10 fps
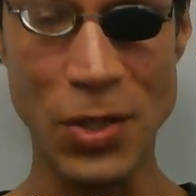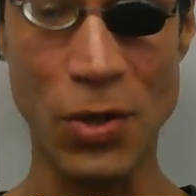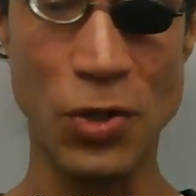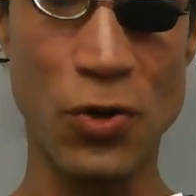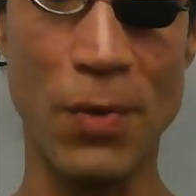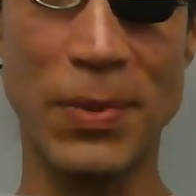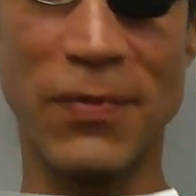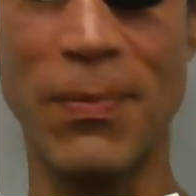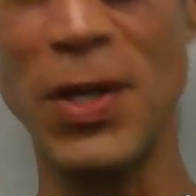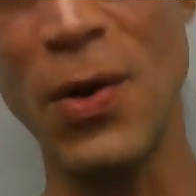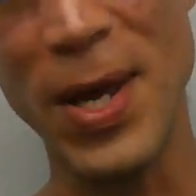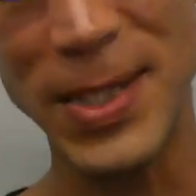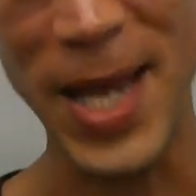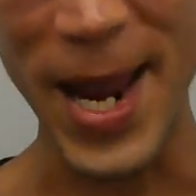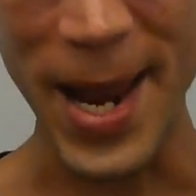to her troops from the
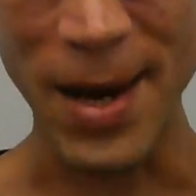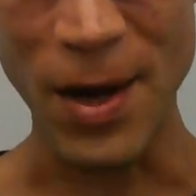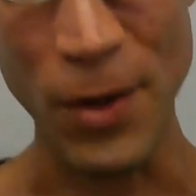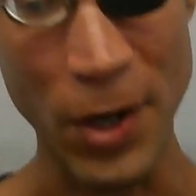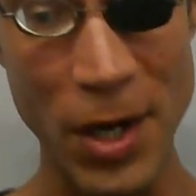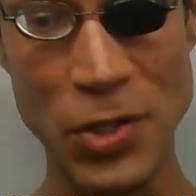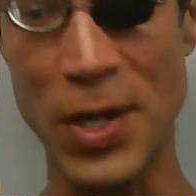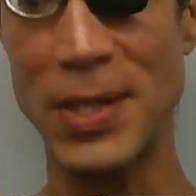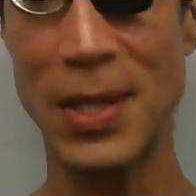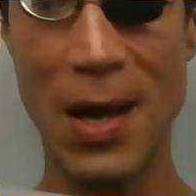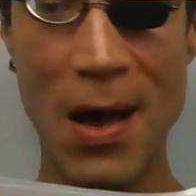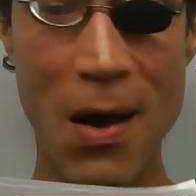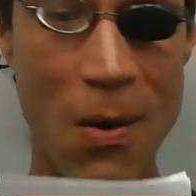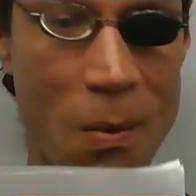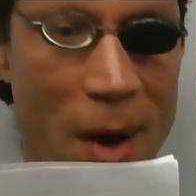USA and other countries,
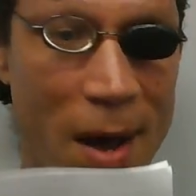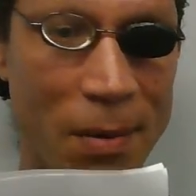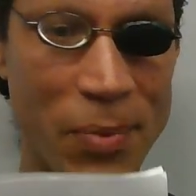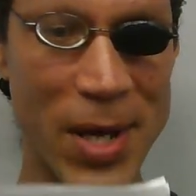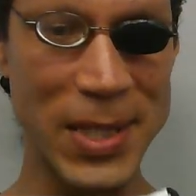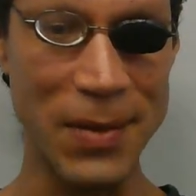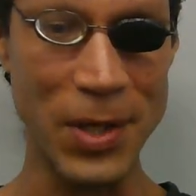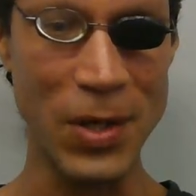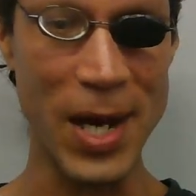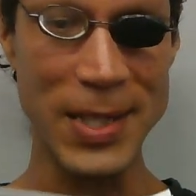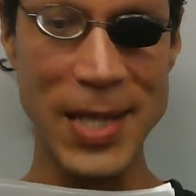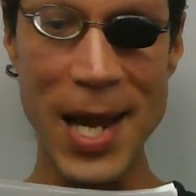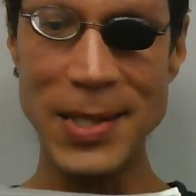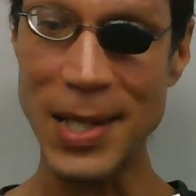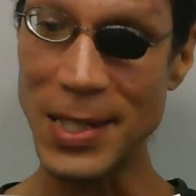while President of the United
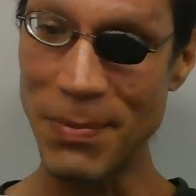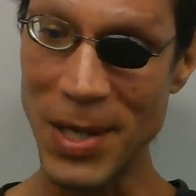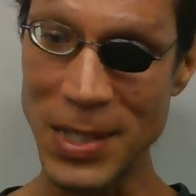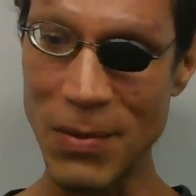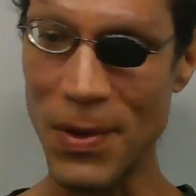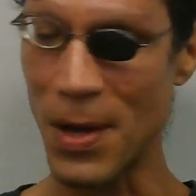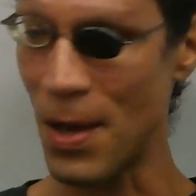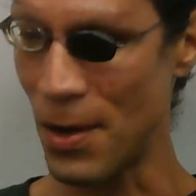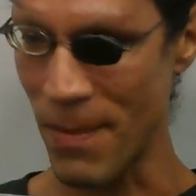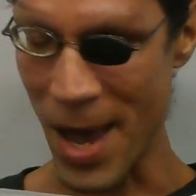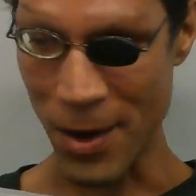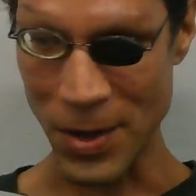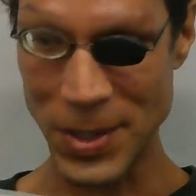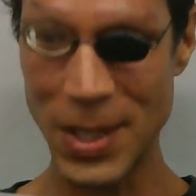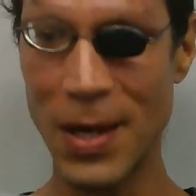States is busy with other
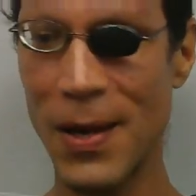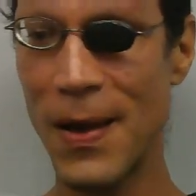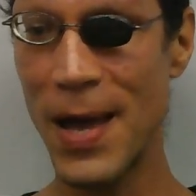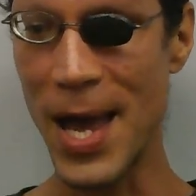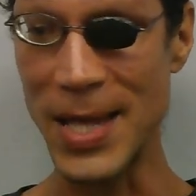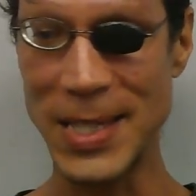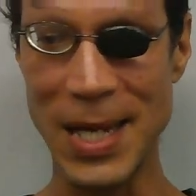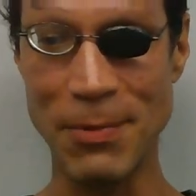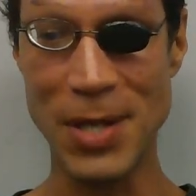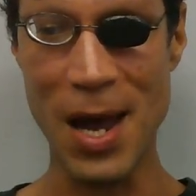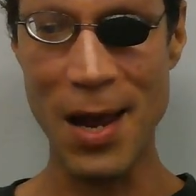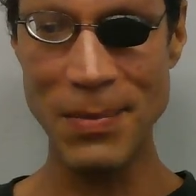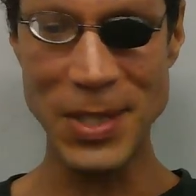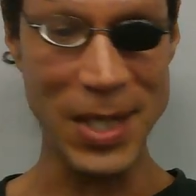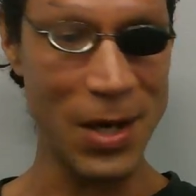matters. At the same
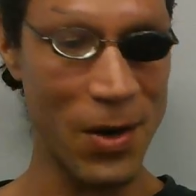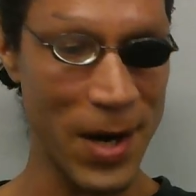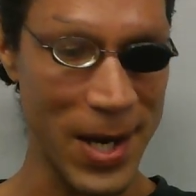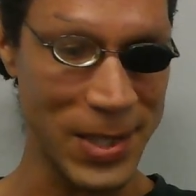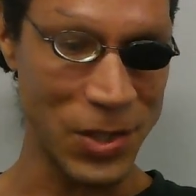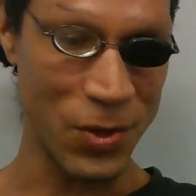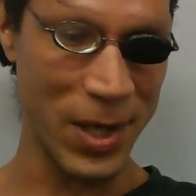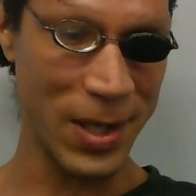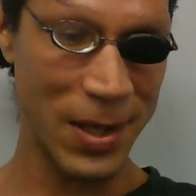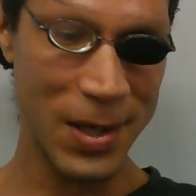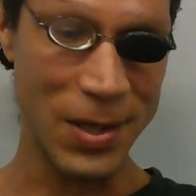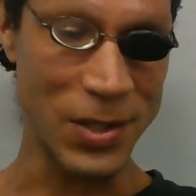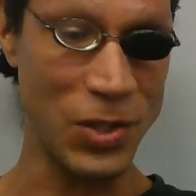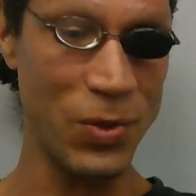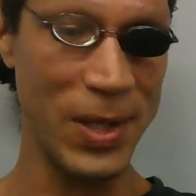time, Cedar is doing
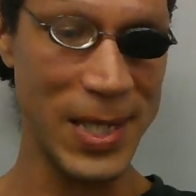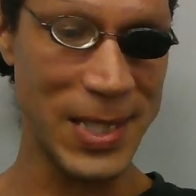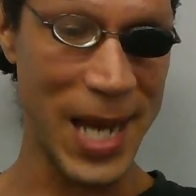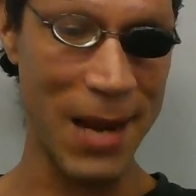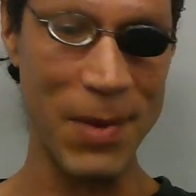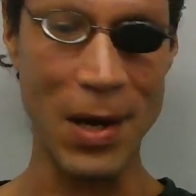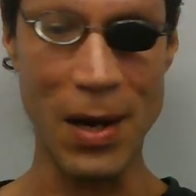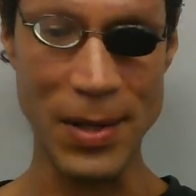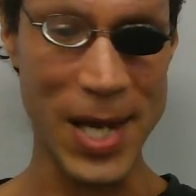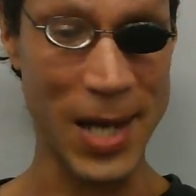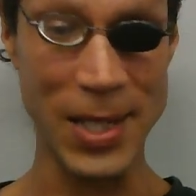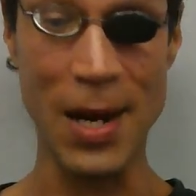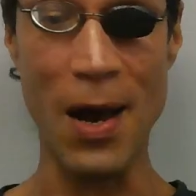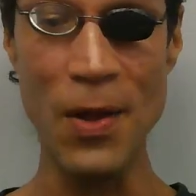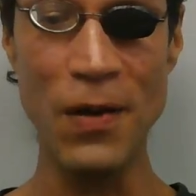the same and
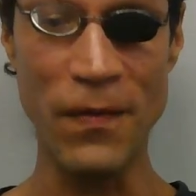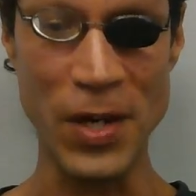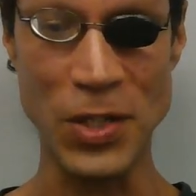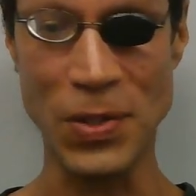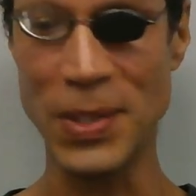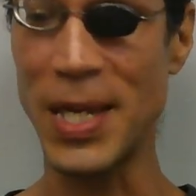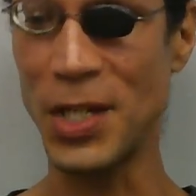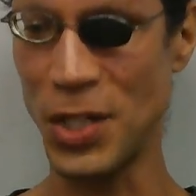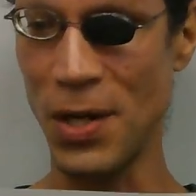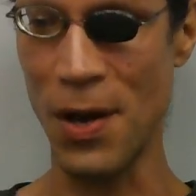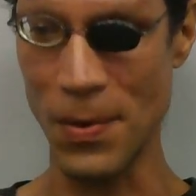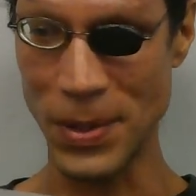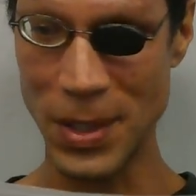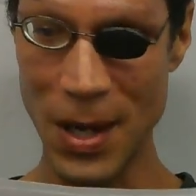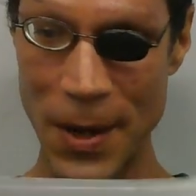contacting other officials that she
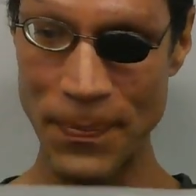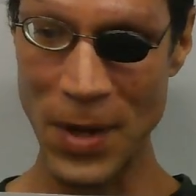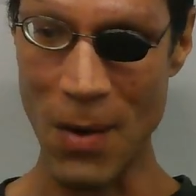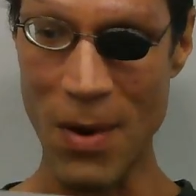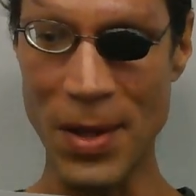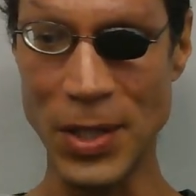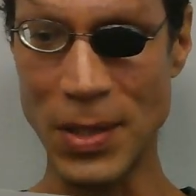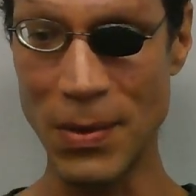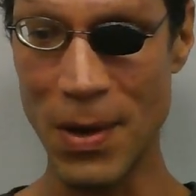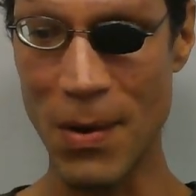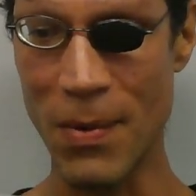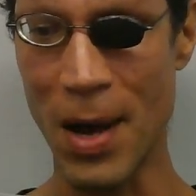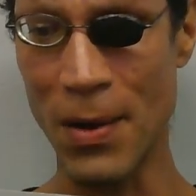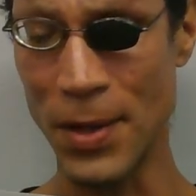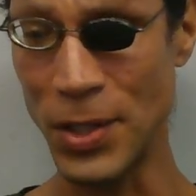knows, while
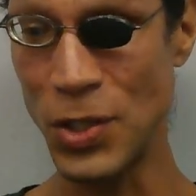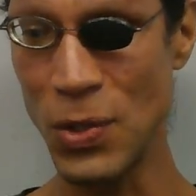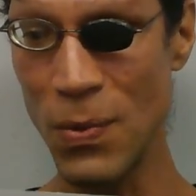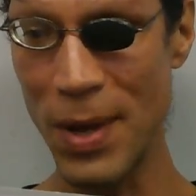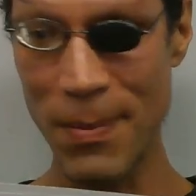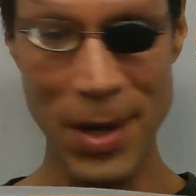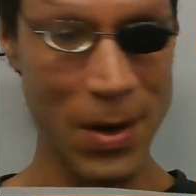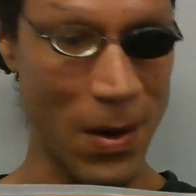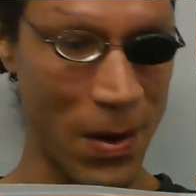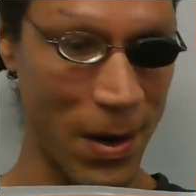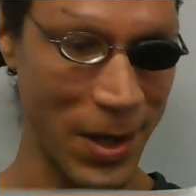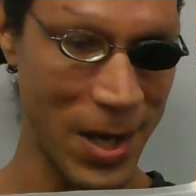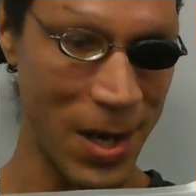the two women are